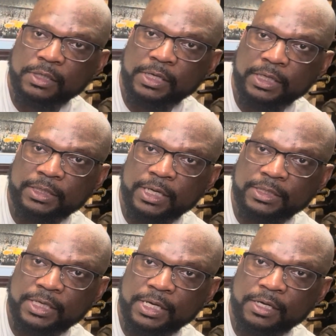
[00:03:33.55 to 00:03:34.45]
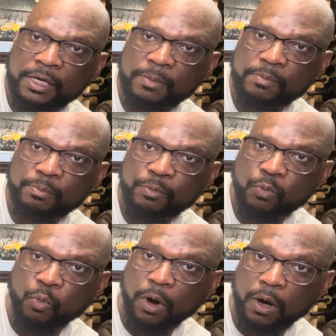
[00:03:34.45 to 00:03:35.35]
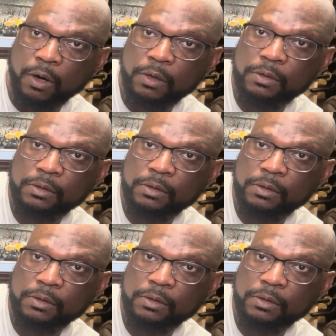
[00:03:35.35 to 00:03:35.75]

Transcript: you got that take up, wall,